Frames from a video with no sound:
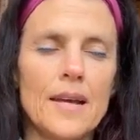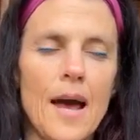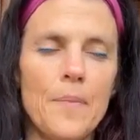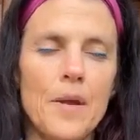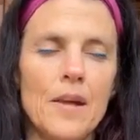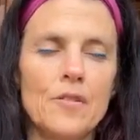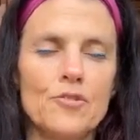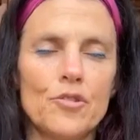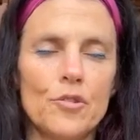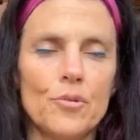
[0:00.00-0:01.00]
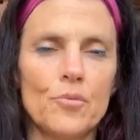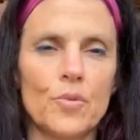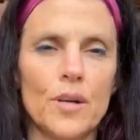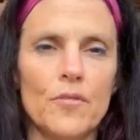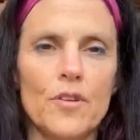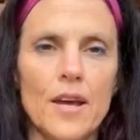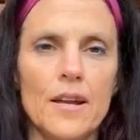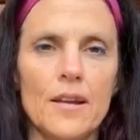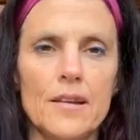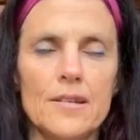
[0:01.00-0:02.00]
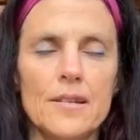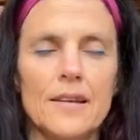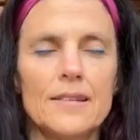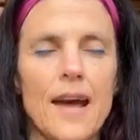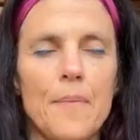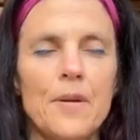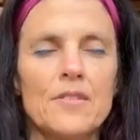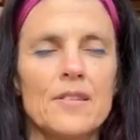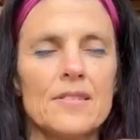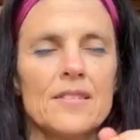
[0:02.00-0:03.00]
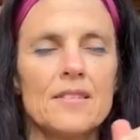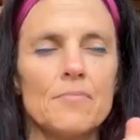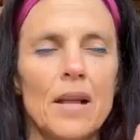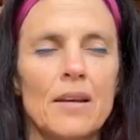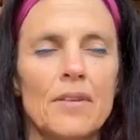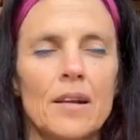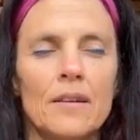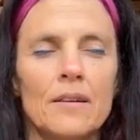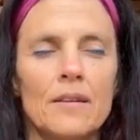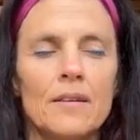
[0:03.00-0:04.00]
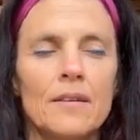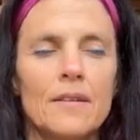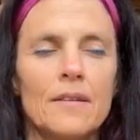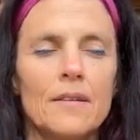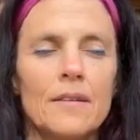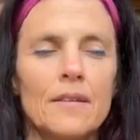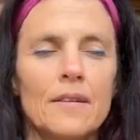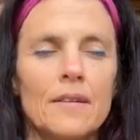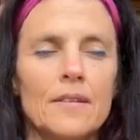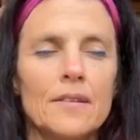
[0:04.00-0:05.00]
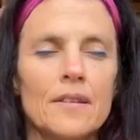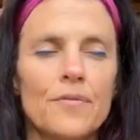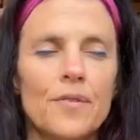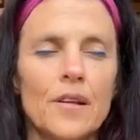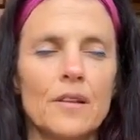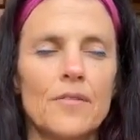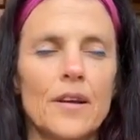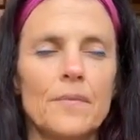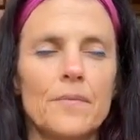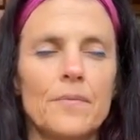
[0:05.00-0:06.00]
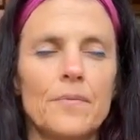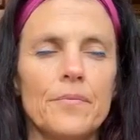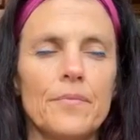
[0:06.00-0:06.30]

And tap into whatever that is, and tap into the smell of it, to the feel of it,